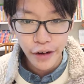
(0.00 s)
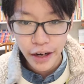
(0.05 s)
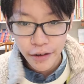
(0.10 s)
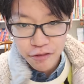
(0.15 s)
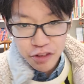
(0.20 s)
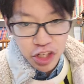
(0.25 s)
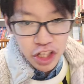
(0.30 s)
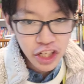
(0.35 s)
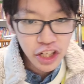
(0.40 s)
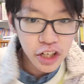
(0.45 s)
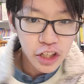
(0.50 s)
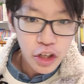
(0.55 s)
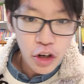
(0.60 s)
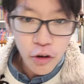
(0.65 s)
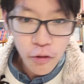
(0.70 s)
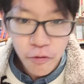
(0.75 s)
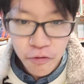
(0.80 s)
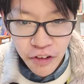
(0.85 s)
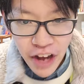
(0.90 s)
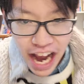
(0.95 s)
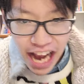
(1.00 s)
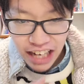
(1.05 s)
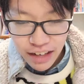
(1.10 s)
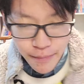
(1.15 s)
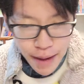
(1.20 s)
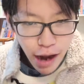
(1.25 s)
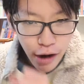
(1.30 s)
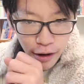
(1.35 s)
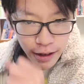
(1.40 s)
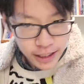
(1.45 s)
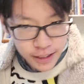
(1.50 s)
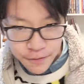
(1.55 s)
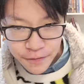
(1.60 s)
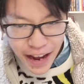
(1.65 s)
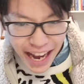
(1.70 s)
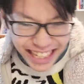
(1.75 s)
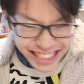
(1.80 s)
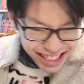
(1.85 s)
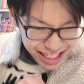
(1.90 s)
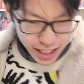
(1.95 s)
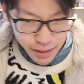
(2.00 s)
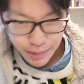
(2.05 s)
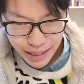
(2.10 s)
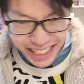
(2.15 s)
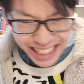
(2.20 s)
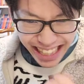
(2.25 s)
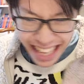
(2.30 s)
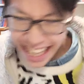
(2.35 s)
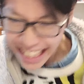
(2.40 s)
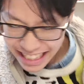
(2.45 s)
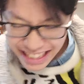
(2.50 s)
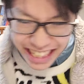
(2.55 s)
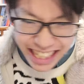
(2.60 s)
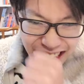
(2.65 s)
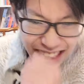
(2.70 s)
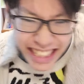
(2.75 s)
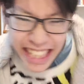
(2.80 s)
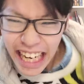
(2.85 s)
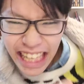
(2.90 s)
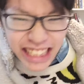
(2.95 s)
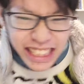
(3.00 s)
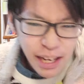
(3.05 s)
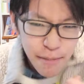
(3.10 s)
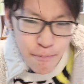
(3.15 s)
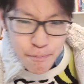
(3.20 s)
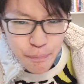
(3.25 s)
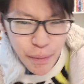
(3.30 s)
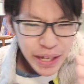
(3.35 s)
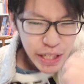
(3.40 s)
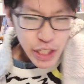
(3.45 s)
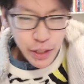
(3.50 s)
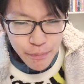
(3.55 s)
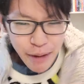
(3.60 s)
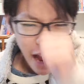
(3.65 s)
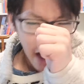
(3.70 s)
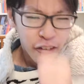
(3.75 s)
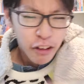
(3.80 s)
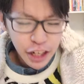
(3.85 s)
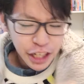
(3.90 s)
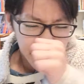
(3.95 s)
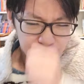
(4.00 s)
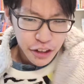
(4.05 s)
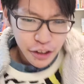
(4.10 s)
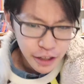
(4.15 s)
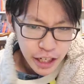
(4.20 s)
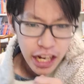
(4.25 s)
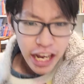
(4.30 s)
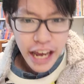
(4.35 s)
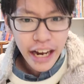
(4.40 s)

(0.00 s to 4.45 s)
And if you're gonna go about as fast as speed of light, that is a bunch of power here.